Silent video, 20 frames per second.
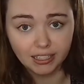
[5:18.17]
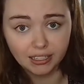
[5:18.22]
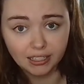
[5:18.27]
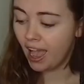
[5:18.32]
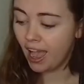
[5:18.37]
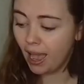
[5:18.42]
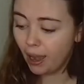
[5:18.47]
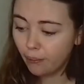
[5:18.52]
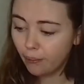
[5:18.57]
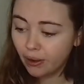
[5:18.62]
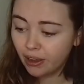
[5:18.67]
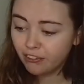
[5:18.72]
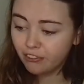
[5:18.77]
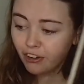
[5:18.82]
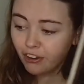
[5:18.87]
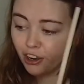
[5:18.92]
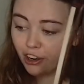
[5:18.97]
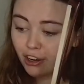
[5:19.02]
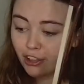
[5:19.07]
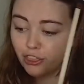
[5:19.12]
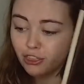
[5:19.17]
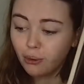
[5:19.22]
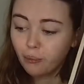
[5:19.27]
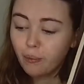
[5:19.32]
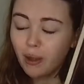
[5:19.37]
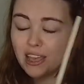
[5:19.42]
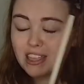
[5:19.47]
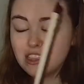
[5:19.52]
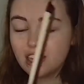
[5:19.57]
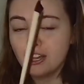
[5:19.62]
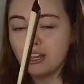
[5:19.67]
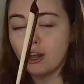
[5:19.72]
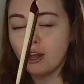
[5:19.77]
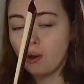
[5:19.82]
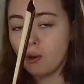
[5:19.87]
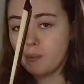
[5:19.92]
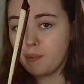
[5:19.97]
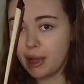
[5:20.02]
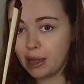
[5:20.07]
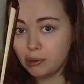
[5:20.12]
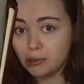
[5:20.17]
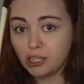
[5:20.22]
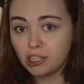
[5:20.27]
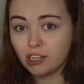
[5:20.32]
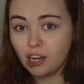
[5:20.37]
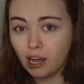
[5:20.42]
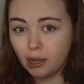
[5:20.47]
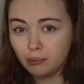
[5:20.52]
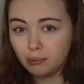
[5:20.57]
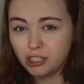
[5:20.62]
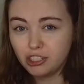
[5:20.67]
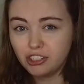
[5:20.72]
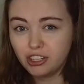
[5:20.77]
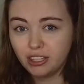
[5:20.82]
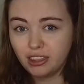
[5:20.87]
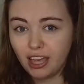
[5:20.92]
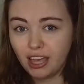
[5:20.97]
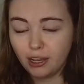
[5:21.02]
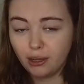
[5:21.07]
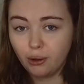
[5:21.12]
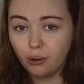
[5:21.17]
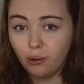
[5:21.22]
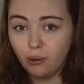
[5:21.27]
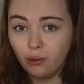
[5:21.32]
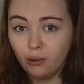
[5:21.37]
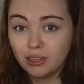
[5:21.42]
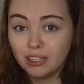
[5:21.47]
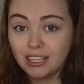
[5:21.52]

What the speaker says: However, the way they go about accomplishing that goal